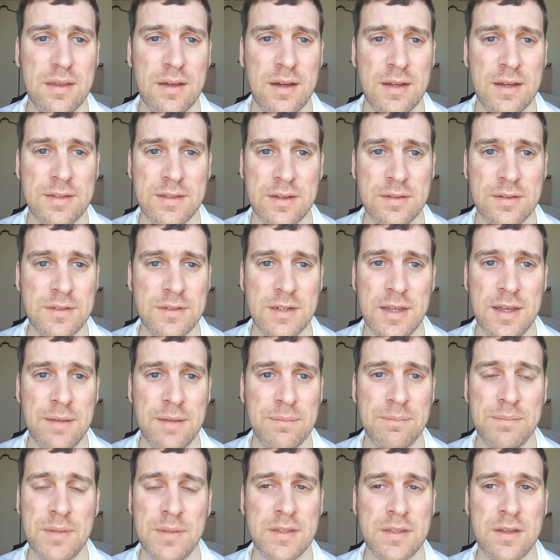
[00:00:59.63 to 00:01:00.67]
I don't
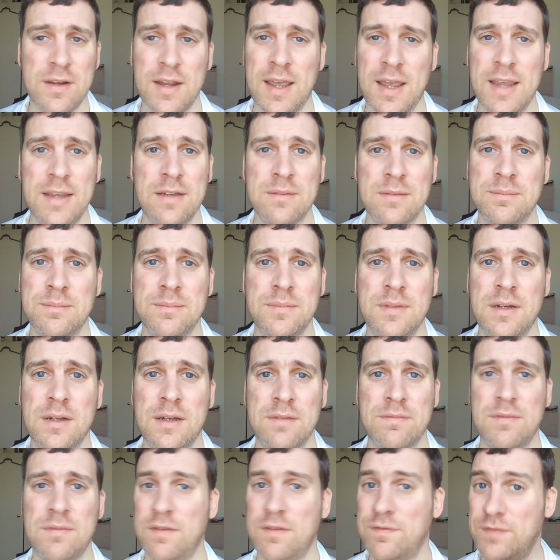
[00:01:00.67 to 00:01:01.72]
hate them.
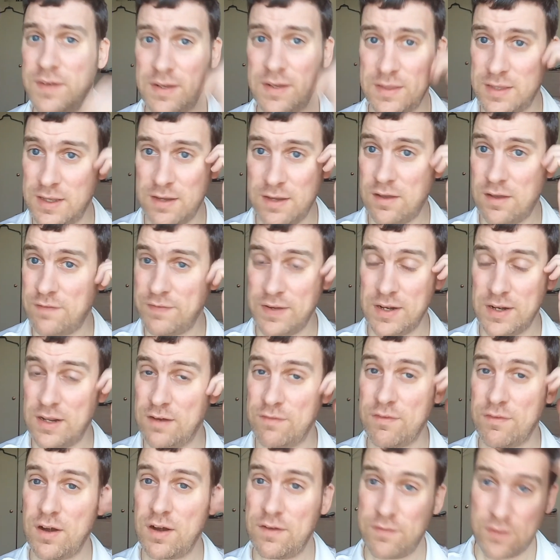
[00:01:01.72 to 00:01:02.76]
I think they're a
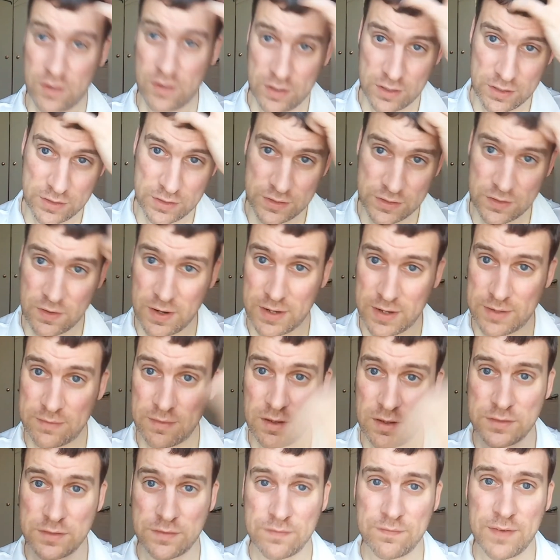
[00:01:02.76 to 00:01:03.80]
very, very good side, and
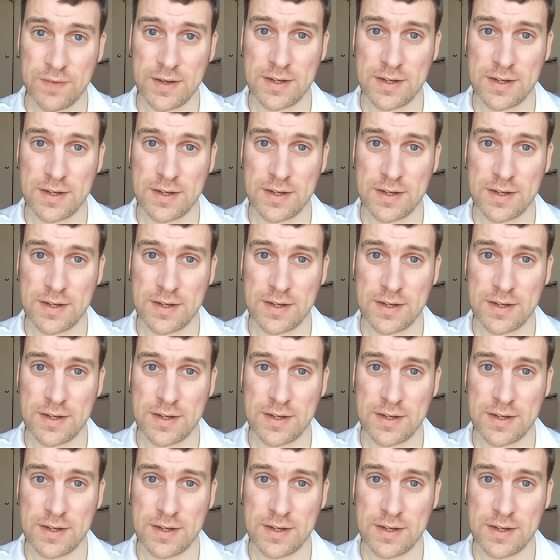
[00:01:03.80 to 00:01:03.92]
Arsene